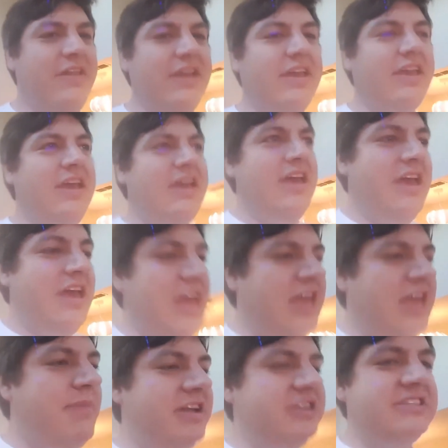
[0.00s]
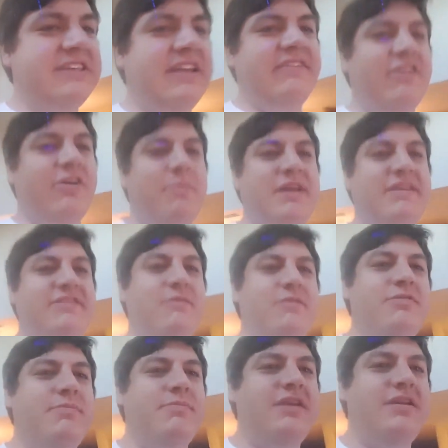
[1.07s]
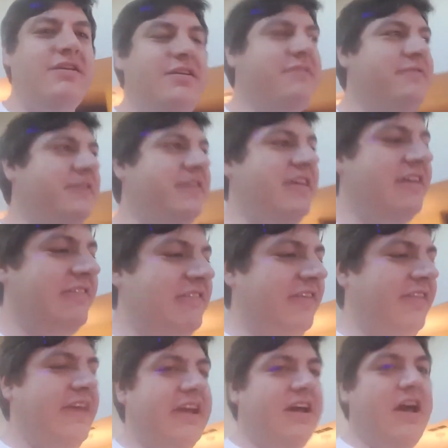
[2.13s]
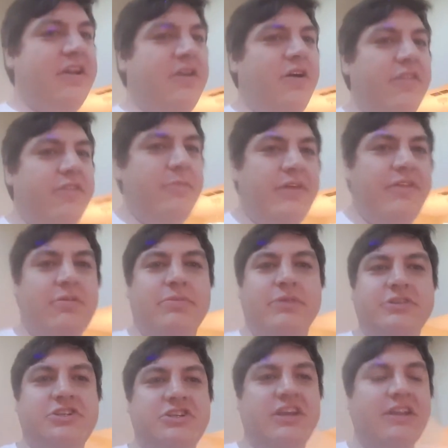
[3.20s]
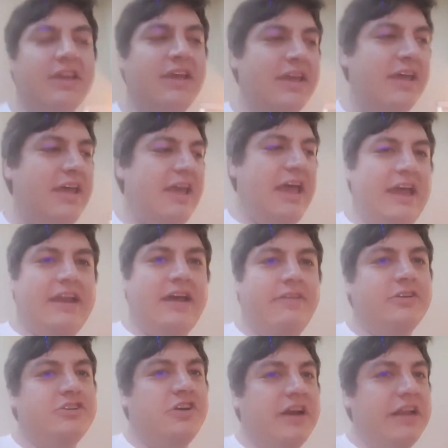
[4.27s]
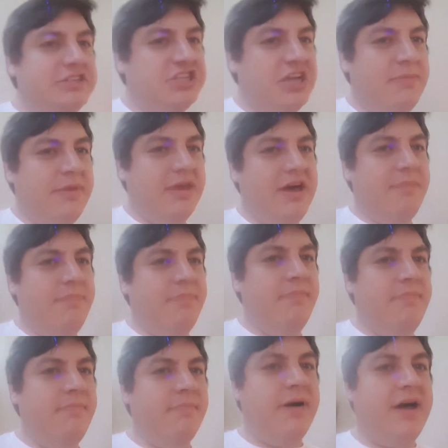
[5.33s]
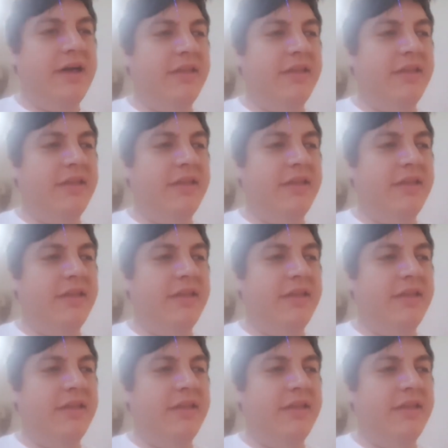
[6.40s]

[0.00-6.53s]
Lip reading: Like eBay just gets all pissy with me for this, and like I call them on their bullshit, and now they're trying to jam me up by